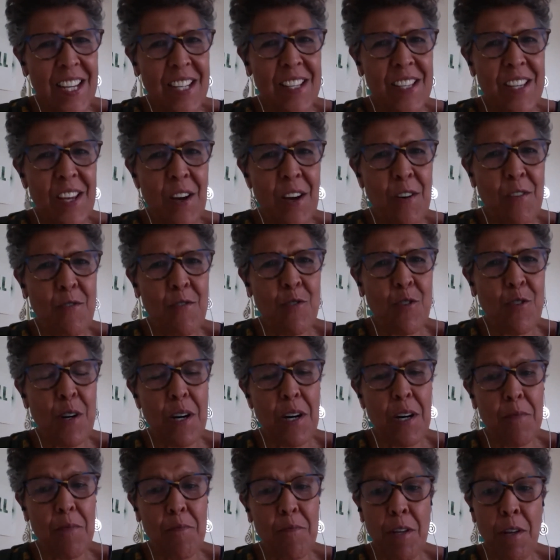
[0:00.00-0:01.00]
So,
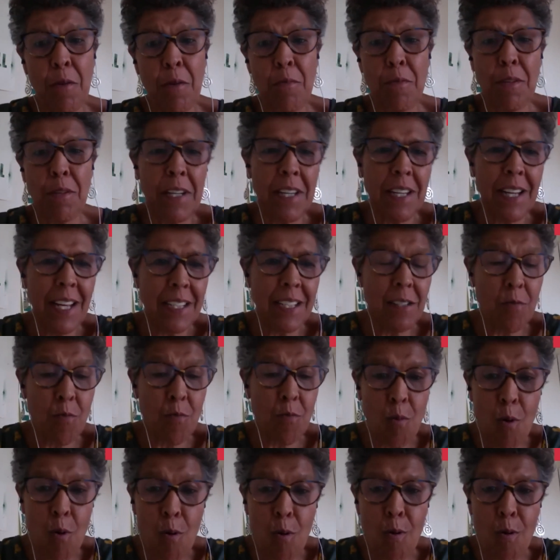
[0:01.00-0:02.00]
we're looking at a
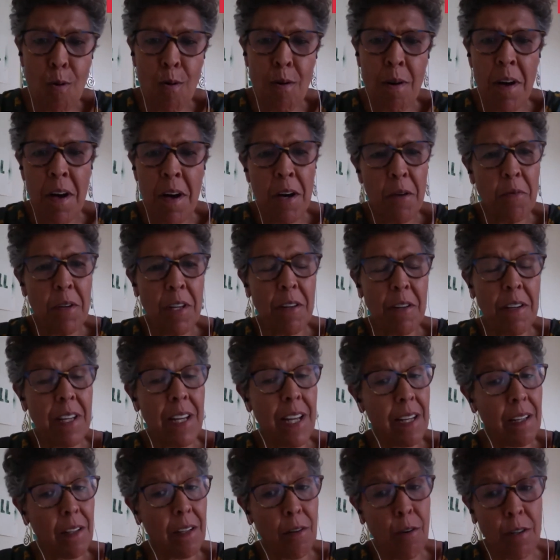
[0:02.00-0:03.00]
war, we're looking
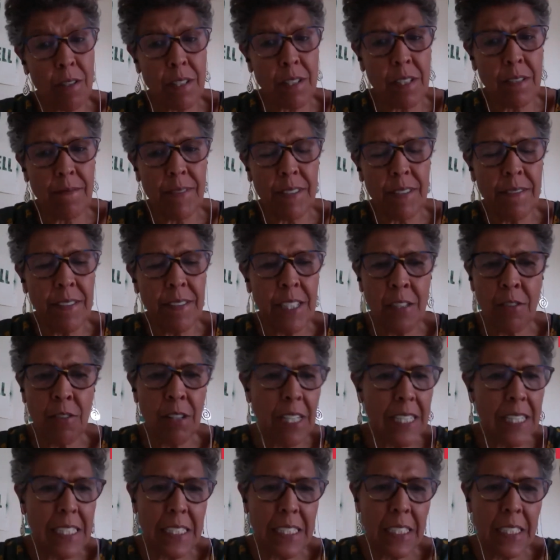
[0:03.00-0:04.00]
at a cost of living
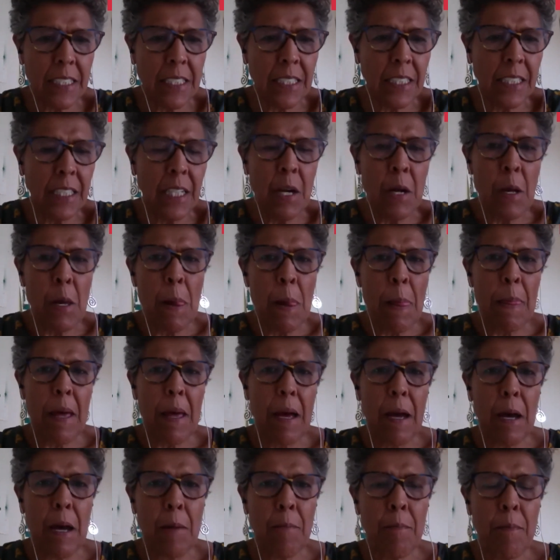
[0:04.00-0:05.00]
crisis.
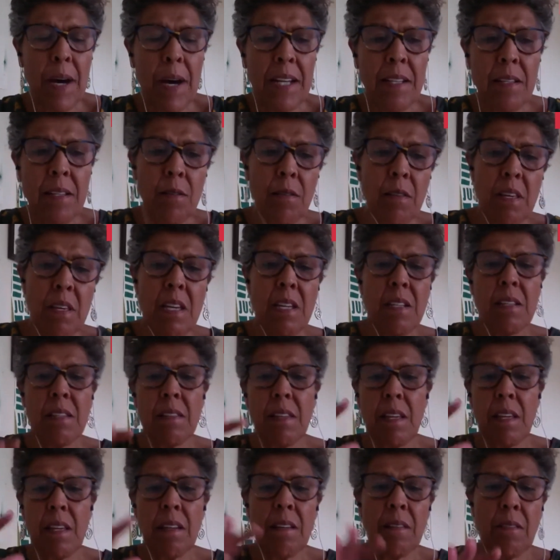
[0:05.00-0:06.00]
And so these
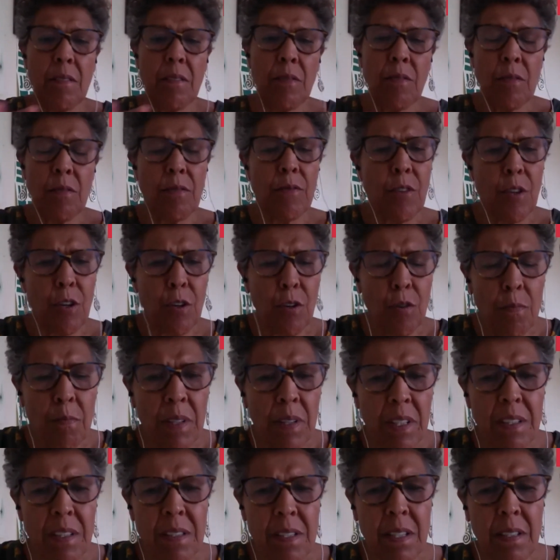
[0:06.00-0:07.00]
things are sort of
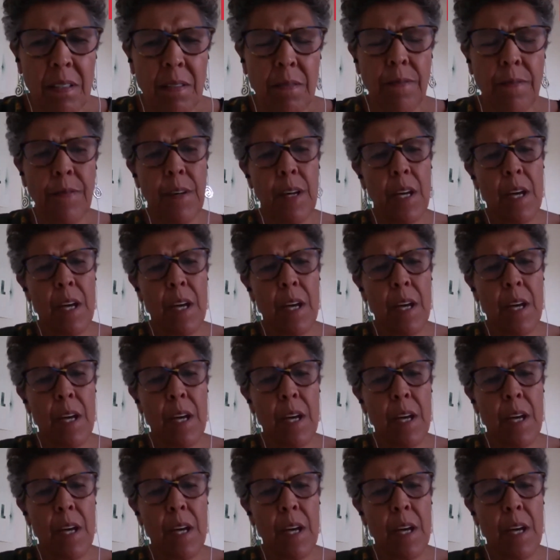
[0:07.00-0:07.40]
cumulative.